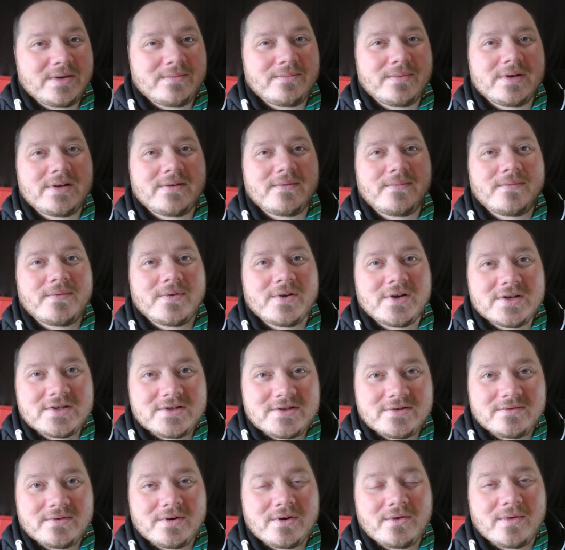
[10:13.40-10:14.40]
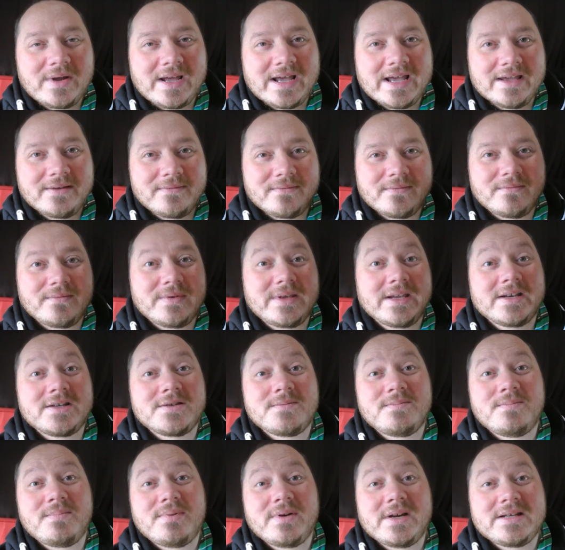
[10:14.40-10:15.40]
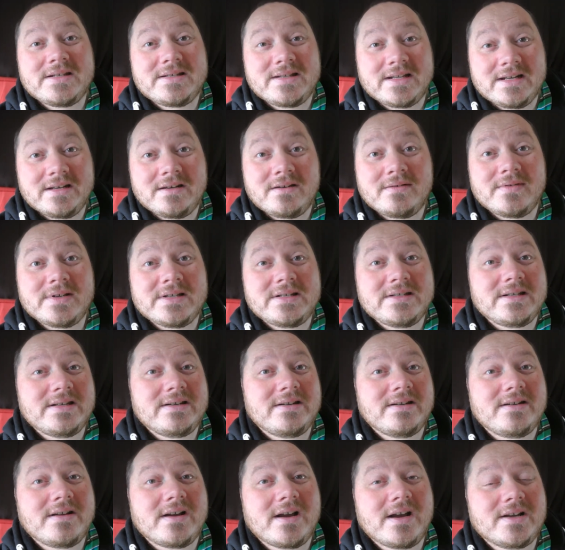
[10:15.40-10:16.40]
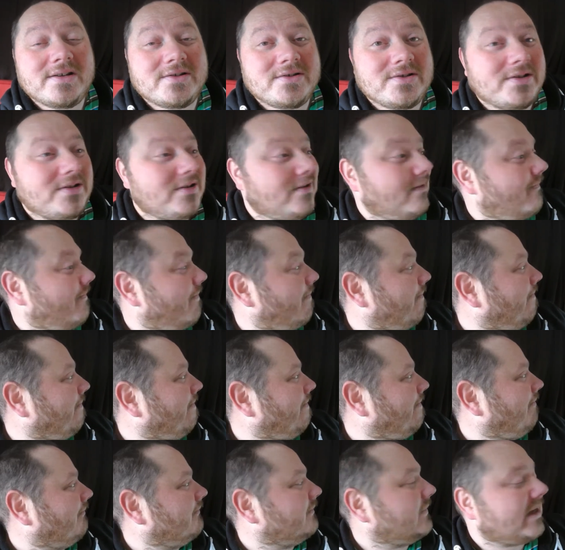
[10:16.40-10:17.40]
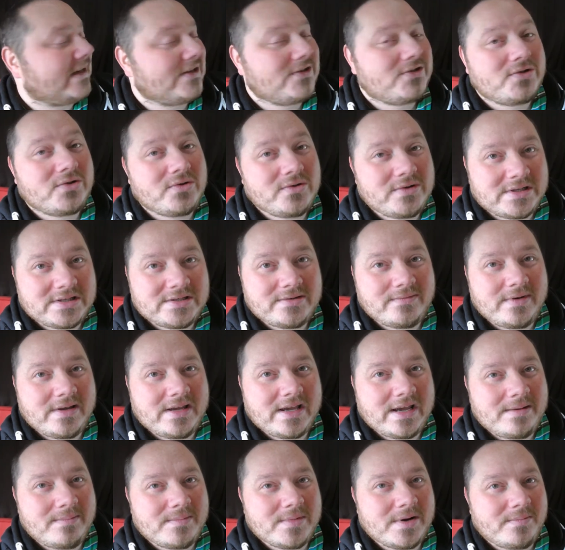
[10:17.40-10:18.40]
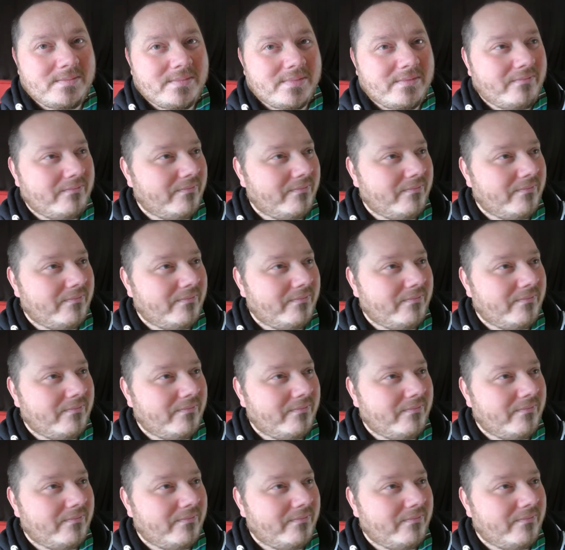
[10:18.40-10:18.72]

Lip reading: were the first to arrive. We expressed interest in the castle as soon as we came up.